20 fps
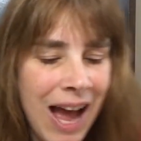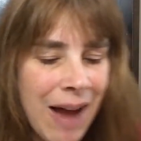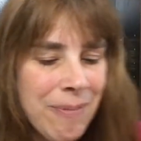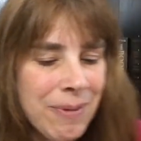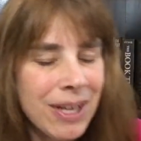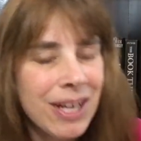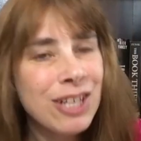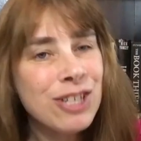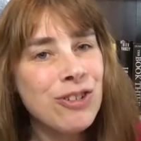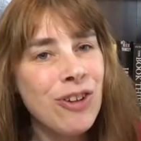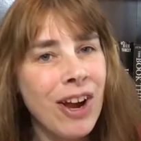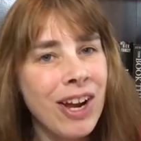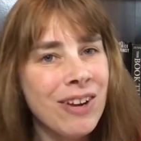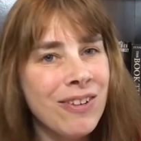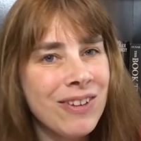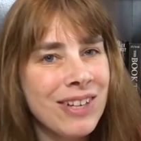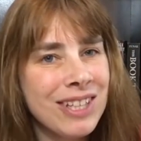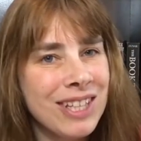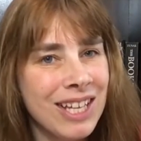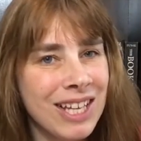I'm going to try to
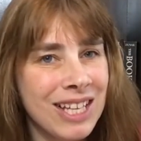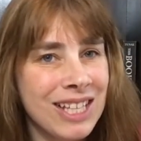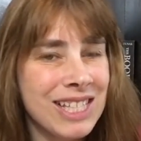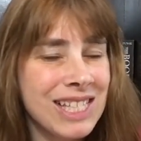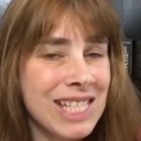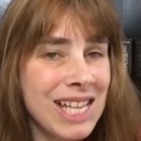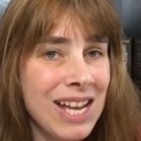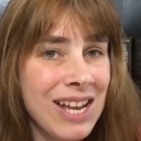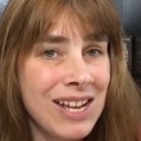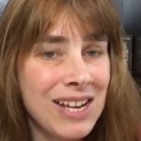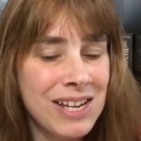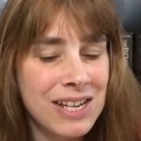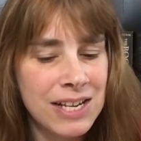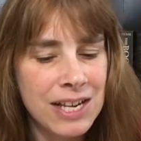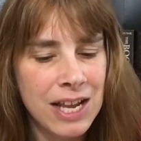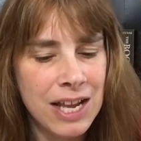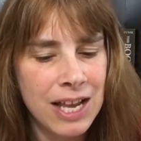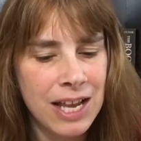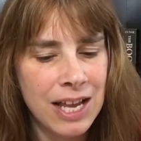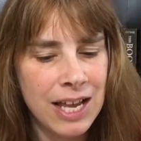read the inside
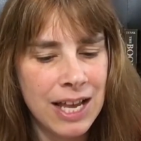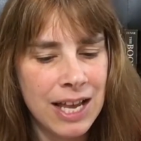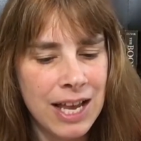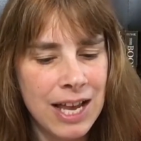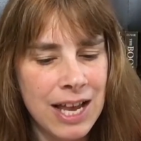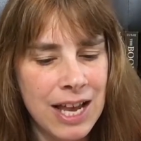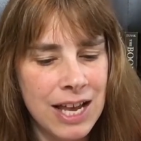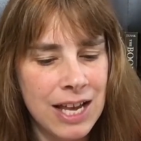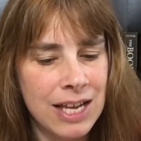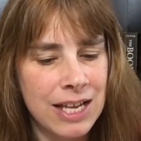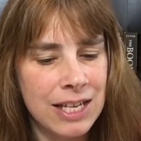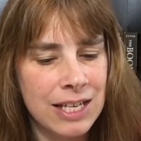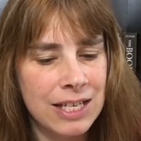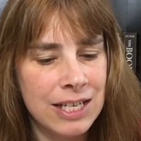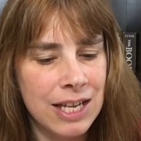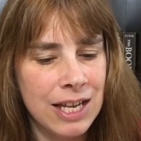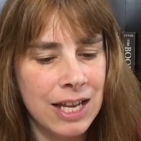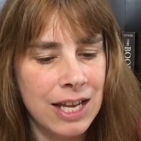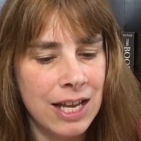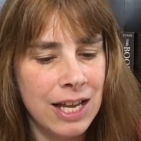and
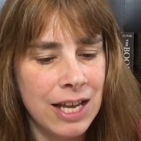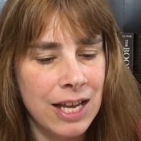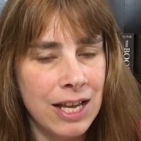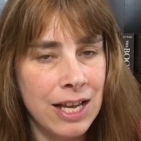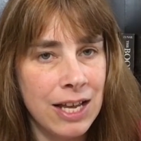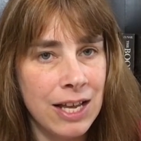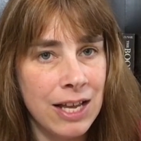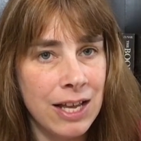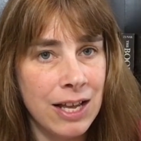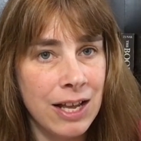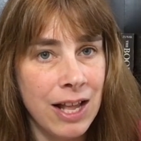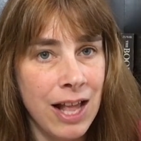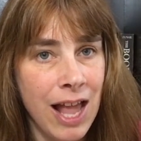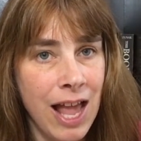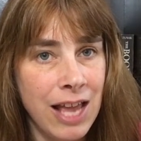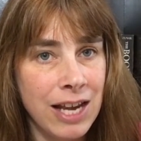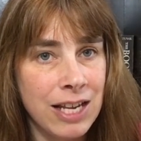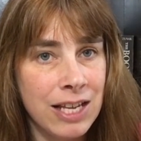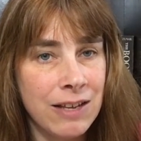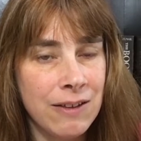uh,
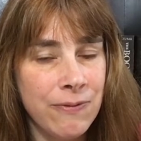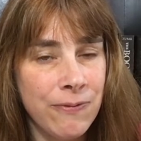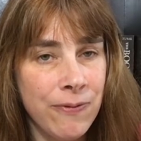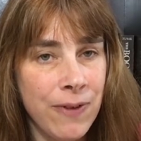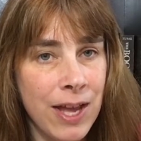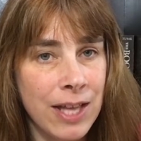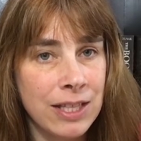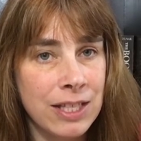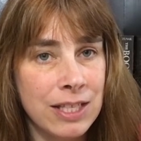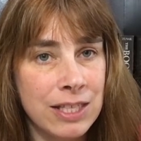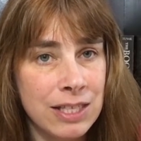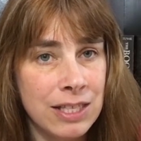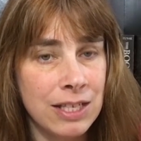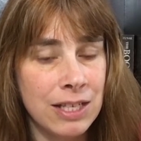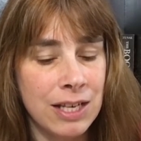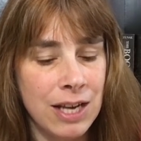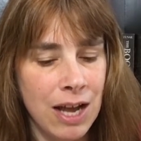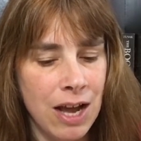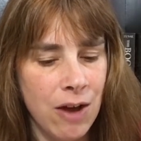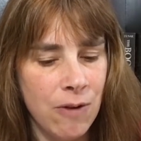any fantasy
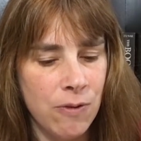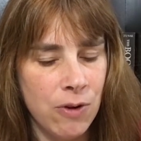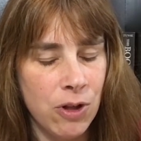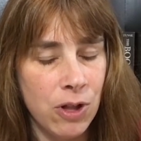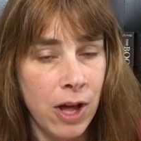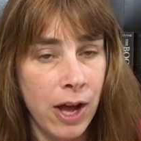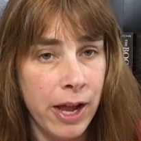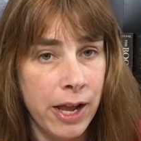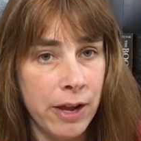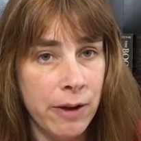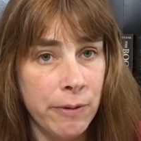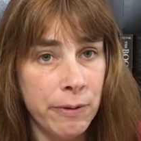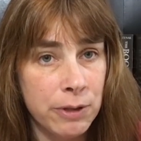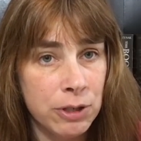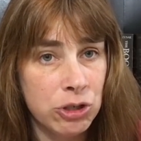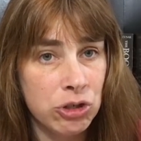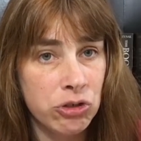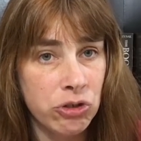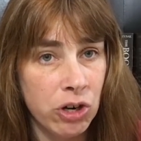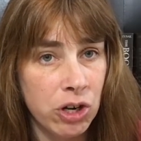novel, I
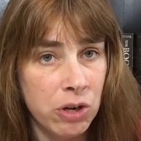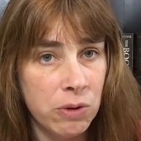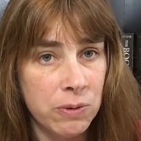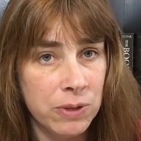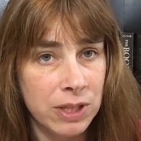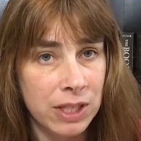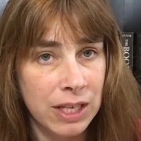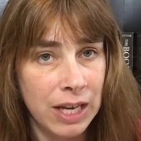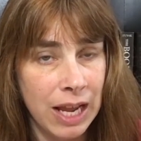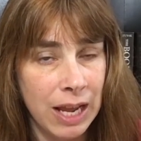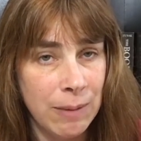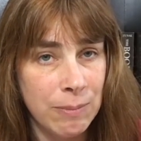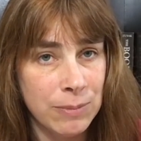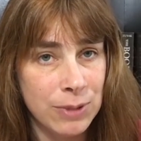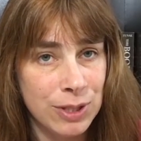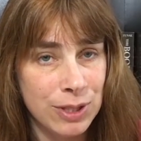always struggle with the names.